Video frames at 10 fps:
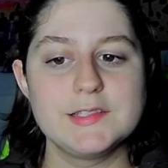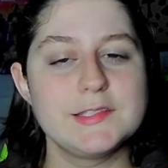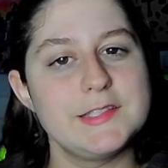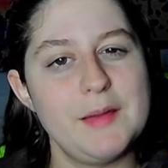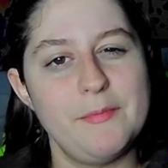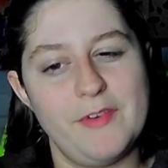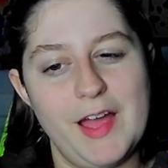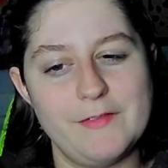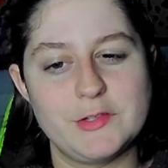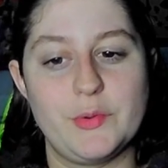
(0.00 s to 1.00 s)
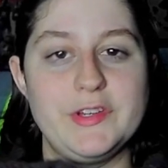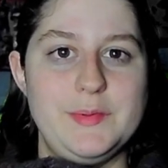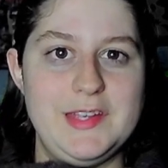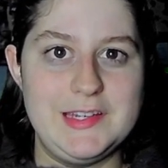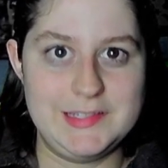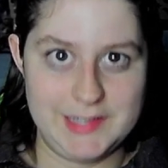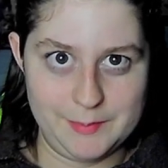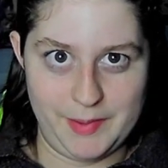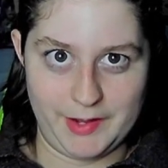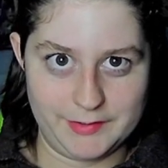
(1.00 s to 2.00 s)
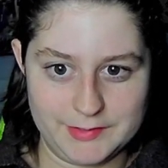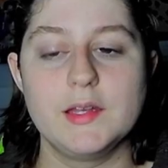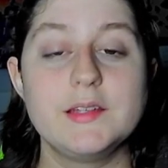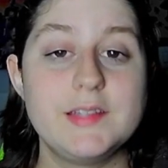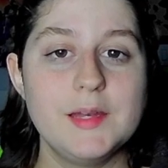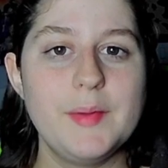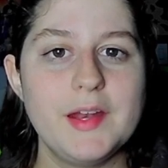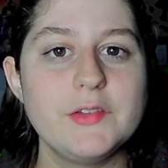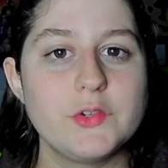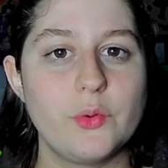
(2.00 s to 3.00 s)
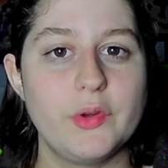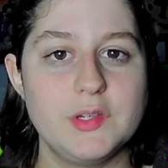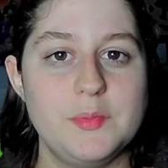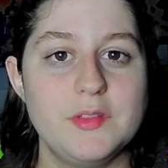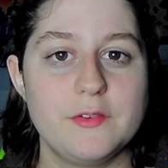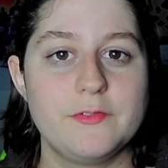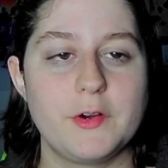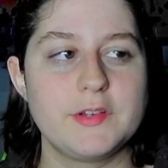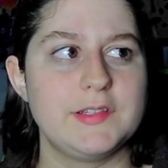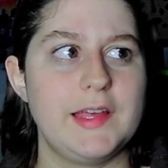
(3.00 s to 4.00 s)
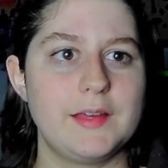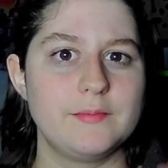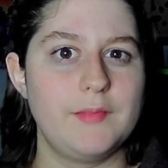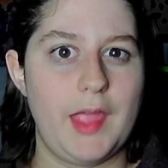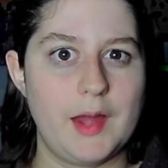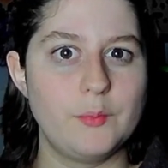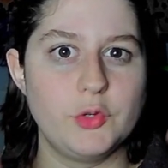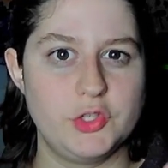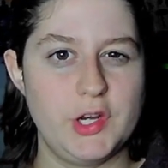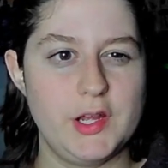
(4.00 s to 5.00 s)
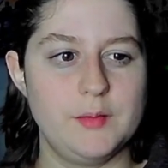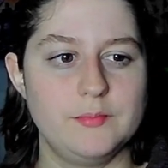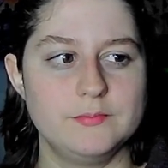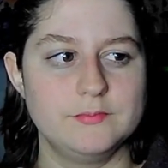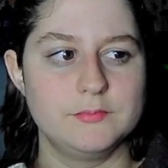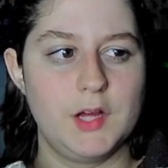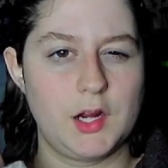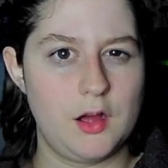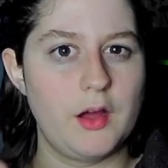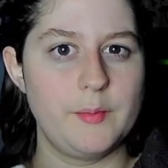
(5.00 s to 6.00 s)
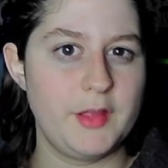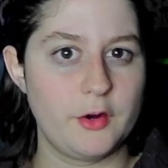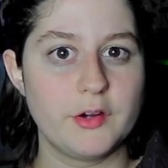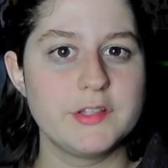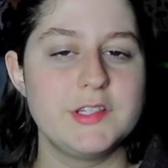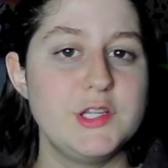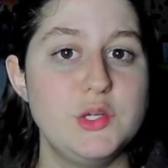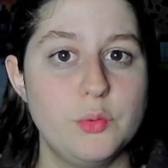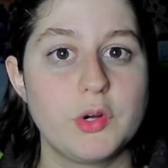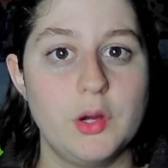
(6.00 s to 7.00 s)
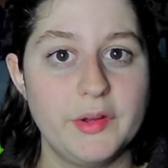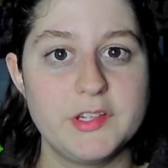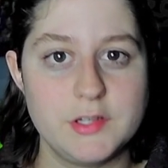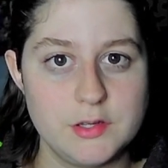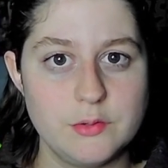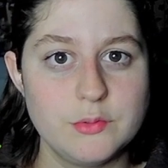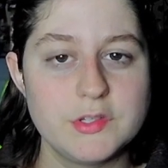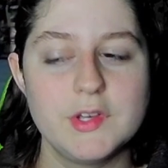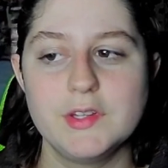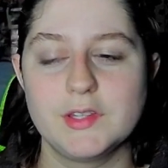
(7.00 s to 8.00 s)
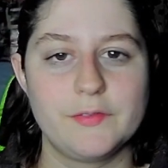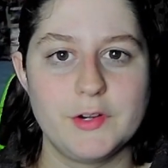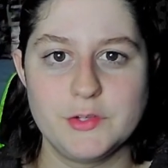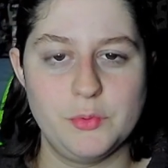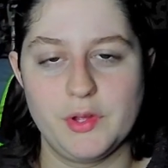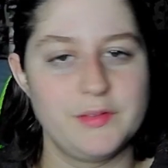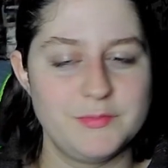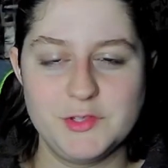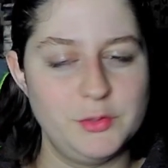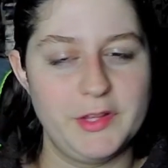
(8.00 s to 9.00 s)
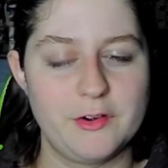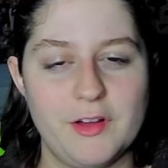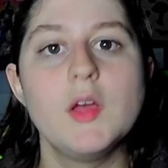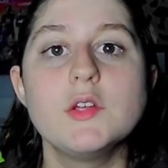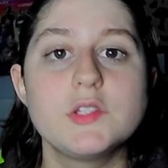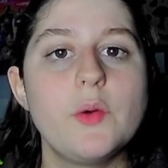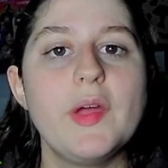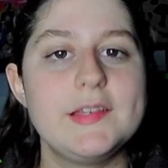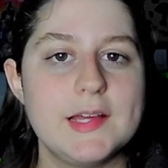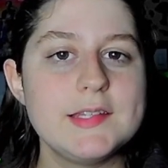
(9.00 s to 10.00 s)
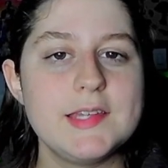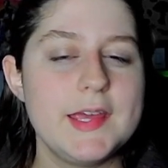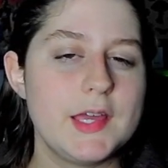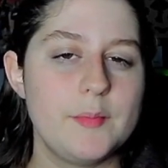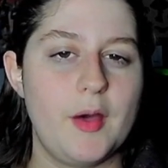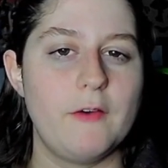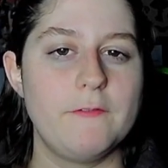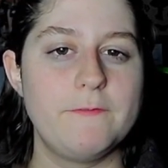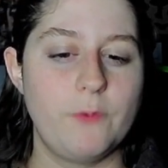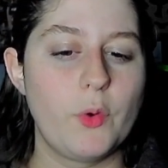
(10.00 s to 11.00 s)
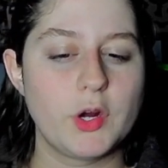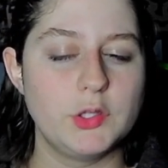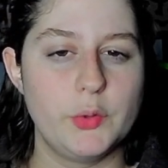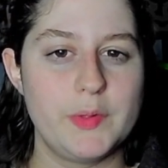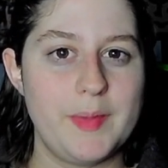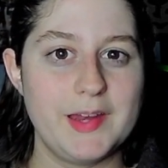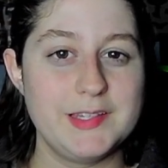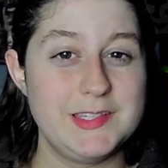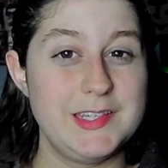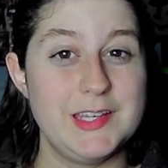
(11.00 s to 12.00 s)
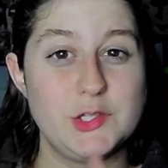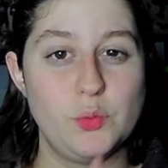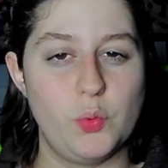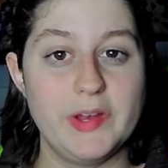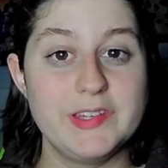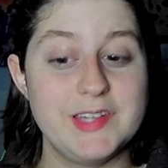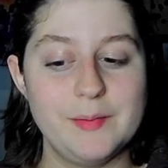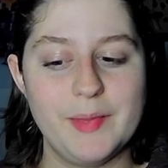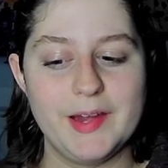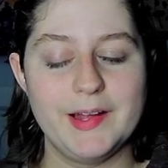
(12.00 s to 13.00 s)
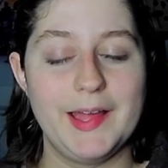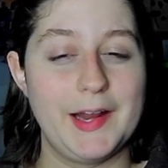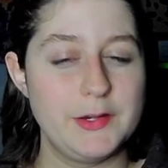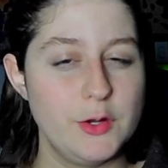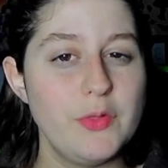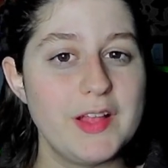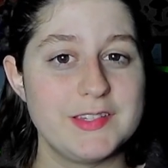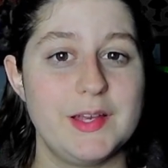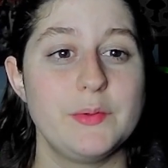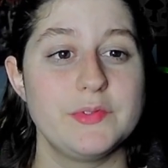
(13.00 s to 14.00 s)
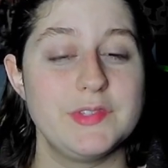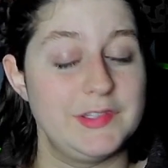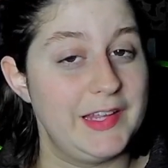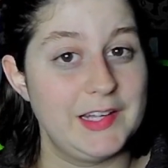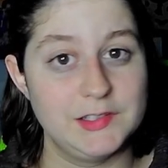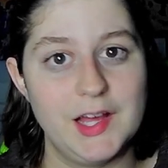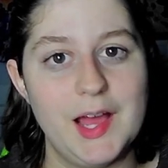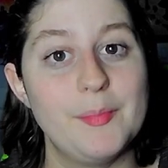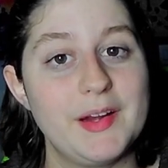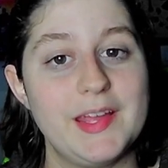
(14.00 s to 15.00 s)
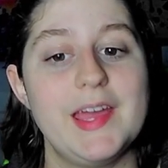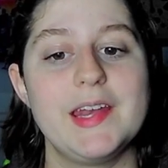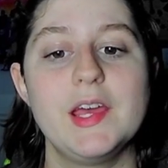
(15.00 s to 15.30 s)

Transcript: Step 5 is going to be den betas. Den betas are going to be the first like Animal Jam economy currency you are going to use. The first we'll get to later on. So it does take about 4 clothing betas to get to 1 den beta, and I know that sounds like a lot, but again,